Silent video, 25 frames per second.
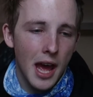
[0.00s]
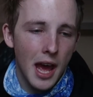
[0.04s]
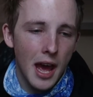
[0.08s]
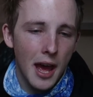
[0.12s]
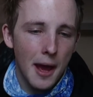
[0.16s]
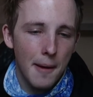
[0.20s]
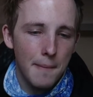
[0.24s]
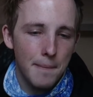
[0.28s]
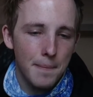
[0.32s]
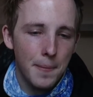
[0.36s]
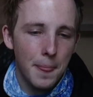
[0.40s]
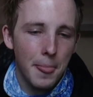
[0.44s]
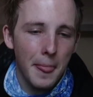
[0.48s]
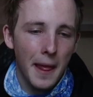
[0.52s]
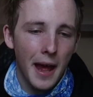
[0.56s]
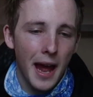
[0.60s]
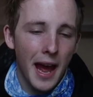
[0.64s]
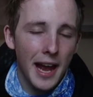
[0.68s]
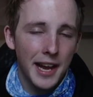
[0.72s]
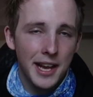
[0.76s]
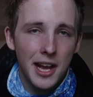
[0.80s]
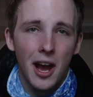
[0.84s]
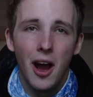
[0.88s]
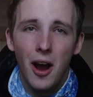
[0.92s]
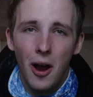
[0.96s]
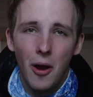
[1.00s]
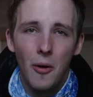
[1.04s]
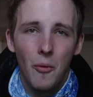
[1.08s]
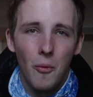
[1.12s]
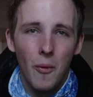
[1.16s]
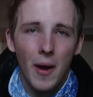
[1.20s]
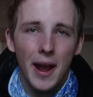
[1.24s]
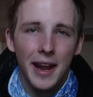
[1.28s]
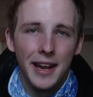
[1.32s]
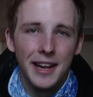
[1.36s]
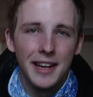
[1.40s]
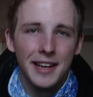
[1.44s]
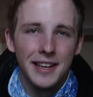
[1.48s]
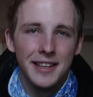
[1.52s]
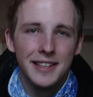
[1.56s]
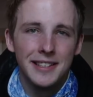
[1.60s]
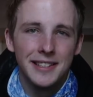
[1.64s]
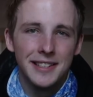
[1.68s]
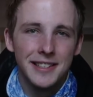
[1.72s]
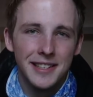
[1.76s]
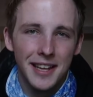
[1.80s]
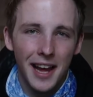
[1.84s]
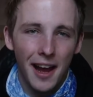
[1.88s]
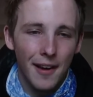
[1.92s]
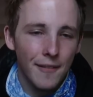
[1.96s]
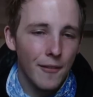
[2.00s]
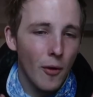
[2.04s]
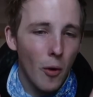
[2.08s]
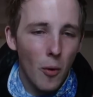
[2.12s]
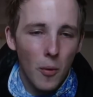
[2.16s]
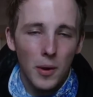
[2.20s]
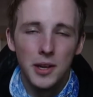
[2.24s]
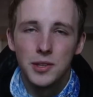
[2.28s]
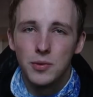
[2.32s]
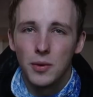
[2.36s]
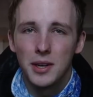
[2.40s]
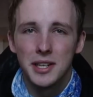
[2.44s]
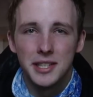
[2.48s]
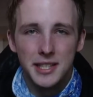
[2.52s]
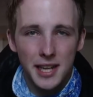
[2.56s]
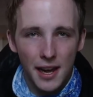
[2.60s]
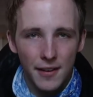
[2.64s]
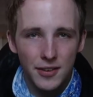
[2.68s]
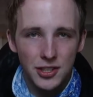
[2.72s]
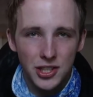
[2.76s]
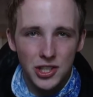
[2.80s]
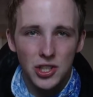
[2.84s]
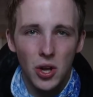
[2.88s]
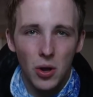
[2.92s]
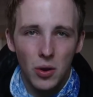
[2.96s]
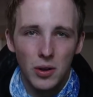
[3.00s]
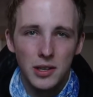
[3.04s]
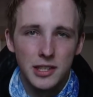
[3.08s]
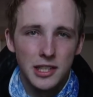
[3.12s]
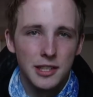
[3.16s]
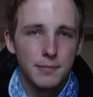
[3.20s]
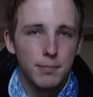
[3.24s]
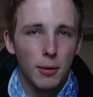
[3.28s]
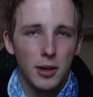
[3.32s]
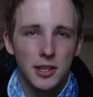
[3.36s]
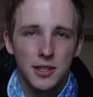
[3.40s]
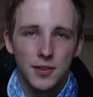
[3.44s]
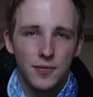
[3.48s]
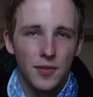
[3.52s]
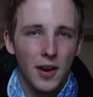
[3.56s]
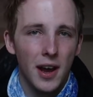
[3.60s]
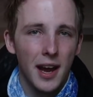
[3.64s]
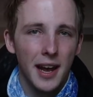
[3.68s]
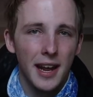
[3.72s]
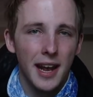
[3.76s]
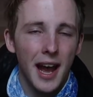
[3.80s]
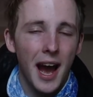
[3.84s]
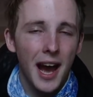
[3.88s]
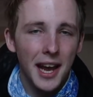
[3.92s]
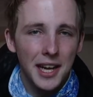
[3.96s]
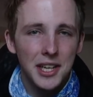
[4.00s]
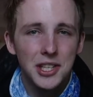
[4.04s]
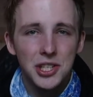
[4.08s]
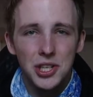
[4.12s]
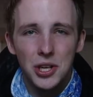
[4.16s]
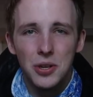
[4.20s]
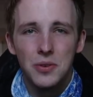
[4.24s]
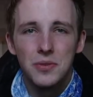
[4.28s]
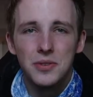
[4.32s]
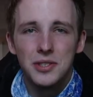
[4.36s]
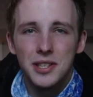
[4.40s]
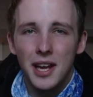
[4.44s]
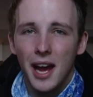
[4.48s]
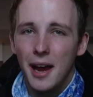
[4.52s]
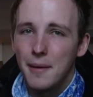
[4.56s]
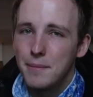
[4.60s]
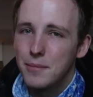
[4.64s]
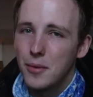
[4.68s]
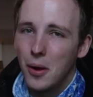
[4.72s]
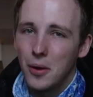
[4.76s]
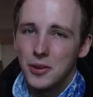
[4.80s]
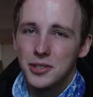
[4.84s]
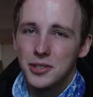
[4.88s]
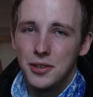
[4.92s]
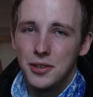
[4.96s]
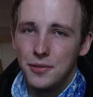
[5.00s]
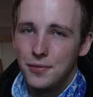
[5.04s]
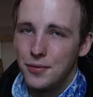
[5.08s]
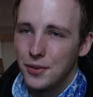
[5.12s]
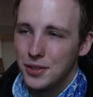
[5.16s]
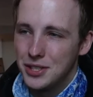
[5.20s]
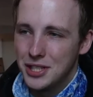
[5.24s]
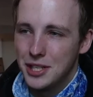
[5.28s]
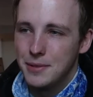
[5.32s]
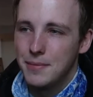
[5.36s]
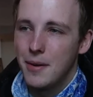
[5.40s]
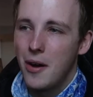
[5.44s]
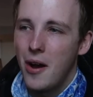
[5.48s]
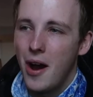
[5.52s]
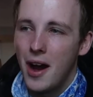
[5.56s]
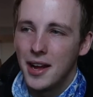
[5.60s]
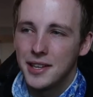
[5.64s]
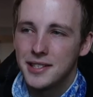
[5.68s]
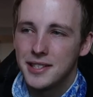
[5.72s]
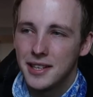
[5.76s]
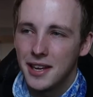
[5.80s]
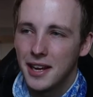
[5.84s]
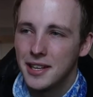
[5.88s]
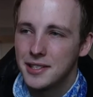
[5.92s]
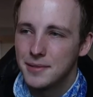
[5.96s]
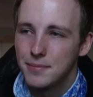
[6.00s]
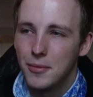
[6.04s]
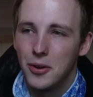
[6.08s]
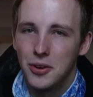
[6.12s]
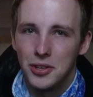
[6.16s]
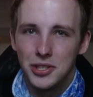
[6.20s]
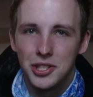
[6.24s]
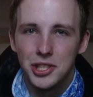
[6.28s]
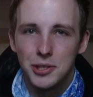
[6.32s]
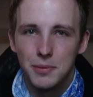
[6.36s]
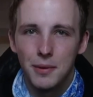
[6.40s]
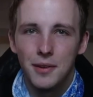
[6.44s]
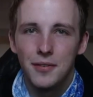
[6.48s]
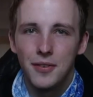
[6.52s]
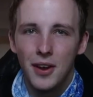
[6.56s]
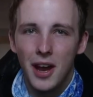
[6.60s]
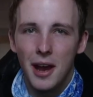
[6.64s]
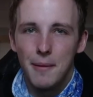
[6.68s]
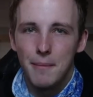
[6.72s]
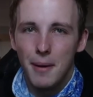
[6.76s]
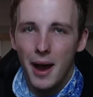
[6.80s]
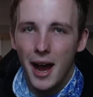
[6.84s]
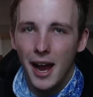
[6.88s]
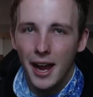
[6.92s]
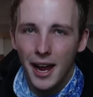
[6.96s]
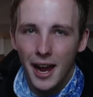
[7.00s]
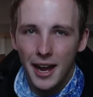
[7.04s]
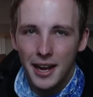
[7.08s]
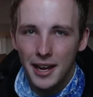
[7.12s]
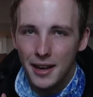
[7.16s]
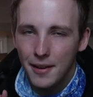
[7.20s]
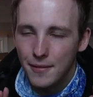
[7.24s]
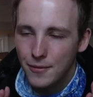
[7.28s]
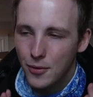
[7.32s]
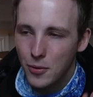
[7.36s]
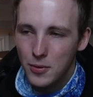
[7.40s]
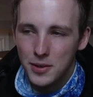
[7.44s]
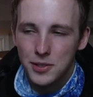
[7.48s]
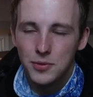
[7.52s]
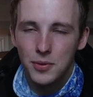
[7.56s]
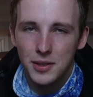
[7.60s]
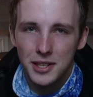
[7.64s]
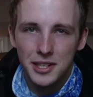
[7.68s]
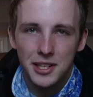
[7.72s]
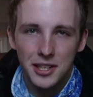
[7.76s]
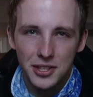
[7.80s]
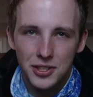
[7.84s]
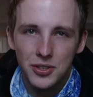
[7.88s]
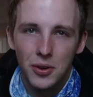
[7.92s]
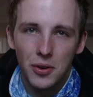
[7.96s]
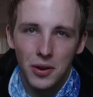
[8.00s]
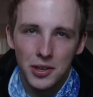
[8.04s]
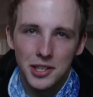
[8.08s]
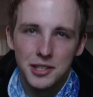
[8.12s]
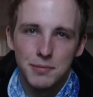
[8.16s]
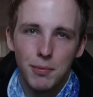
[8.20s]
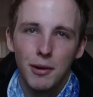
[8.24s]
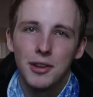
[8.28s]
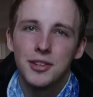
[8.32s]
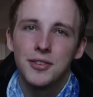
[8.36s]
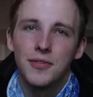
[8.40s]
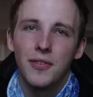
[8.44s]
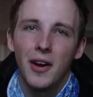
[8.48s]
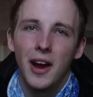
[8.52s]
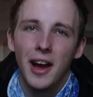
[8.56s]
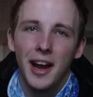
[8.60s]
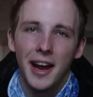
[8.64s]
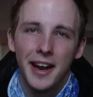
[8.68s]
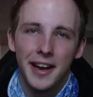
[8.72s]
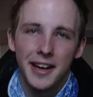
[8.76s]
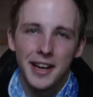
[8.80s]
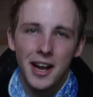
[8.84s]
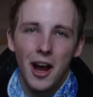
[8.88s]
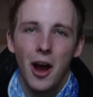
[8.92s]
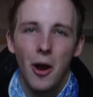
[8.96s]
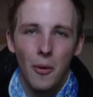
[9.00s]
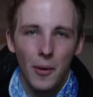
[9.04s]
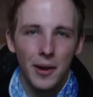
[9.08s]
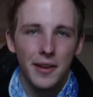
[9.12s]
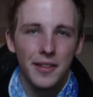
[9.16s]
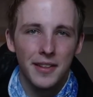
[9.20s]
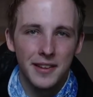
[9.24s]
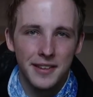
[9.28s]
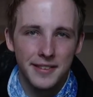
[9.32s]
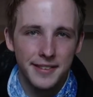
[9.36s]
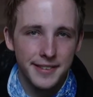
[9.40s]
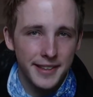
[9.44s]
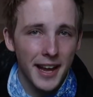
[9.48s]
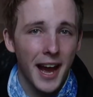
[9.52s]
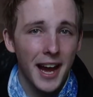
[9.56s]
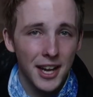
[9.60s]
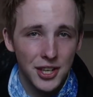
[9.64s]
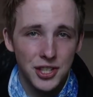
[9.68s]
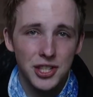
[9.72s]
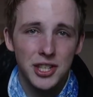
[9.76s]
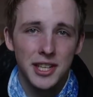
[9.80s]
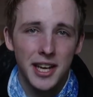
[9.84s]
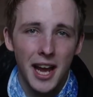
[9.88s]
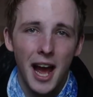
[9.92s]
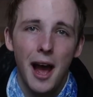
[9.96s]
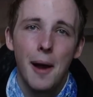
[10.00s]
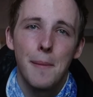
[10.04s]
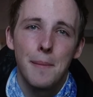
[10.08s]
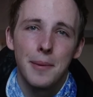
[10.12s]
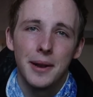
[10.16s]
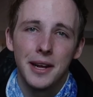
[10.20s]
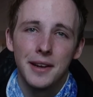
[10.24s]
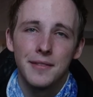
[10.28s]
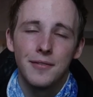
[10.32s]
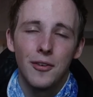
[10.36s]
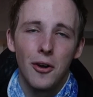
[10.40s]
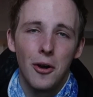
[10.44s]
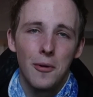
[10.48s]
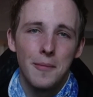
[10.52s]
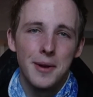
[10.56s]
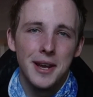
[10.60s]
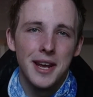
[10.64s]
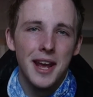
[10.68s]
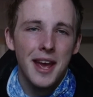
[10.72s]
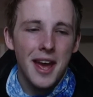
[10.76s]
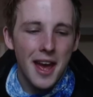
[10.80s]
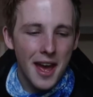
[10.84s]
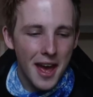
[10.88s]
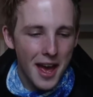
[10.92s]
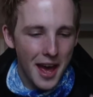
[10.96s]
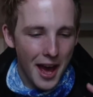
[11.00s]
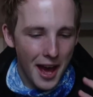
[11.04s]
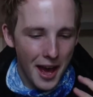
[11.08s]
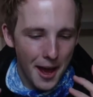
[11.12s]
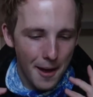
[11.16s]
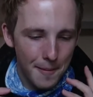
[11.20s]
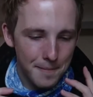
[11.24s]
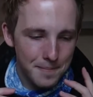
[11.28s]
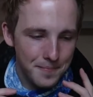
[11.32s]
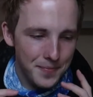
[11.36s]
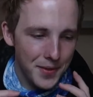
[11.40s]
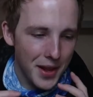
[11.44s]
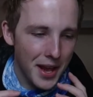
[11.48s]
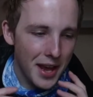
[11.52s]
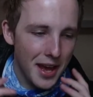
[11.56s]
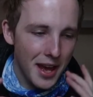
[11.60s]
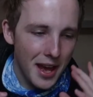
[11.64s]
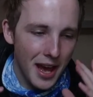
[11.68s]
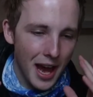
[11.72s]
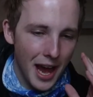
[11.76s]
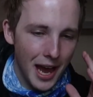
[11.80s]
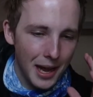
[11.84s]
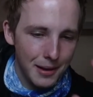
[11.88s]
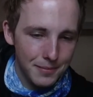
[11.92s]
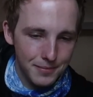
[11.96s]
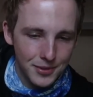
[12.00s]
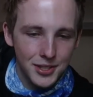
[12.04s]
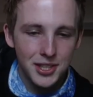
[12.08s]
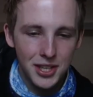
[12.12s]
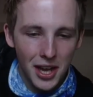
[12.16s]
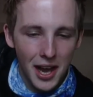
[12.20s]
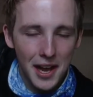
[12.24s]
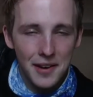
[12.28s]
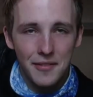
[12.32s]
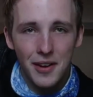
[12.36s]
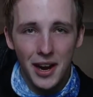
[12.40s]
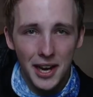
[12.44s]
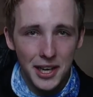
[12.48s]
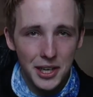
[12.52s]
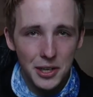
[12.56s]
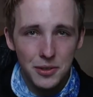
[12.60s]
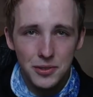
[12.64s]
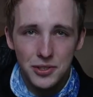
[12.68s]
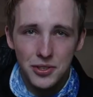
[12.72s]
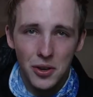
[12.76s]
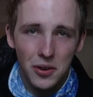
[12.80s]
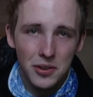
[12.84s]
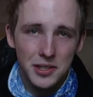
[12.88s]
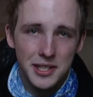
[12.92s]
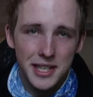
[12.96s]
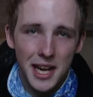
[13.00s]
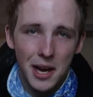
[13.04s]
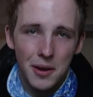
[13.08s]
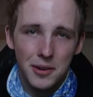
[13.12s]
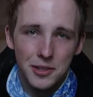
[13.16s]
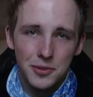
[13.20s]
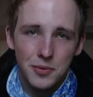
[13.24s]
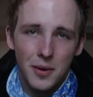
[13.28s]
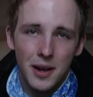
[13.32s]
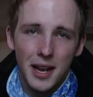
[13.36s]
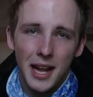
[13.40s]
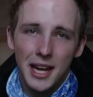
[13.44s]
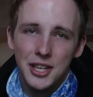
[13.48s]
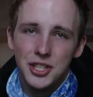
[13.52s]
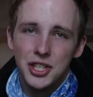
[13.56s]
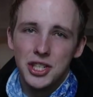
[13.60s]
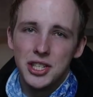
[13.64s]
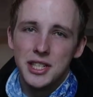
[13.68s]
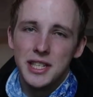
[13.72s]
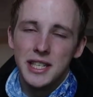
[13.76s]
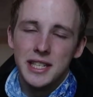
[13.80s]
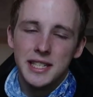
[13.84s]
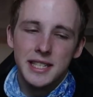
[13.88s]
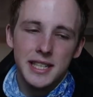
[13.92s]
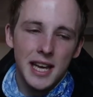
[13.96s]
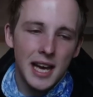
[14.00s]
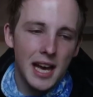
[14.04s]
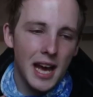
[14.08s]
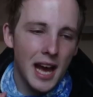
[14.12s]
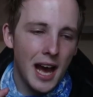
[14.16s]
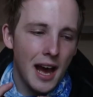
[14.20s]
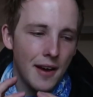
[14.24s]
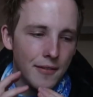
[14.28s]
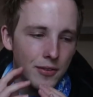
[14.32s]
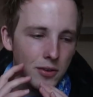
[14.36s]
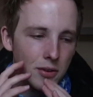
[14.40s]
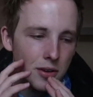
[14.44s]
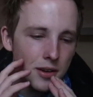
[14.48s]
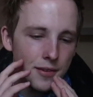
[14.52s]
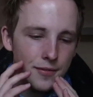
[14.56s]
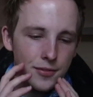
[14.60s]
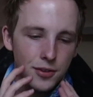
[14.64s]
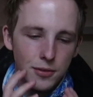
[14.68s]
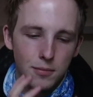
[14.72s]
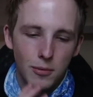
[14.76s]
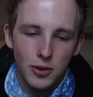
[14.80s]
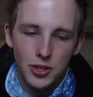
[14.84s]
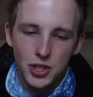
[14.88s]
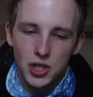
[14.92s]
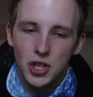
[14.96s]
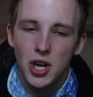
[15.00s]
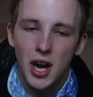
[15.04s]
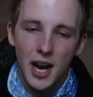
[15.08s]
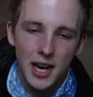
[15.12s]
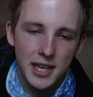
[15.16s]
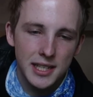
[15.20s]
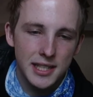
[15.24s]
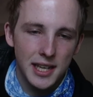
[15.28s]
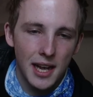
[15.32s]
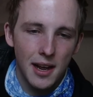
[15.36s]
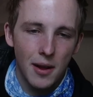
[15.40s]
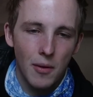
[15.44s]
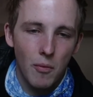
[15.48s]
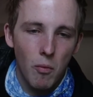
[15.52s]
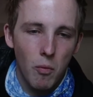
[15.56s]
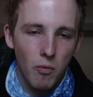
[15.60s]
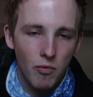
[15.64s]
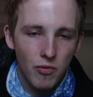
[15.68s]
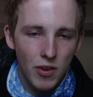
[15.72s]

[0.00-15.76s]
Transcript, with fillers: Um, I can't wait. I've always wanted to have a song on Spotify. iTunes, I'm too fussed about as, as much, to be fair, but I, have always wanted a song on Spotify, and I can't wait. This is actually happening for me. Um, I'm starting writing new songs now as well. I just need to have a look at a few more tracks. I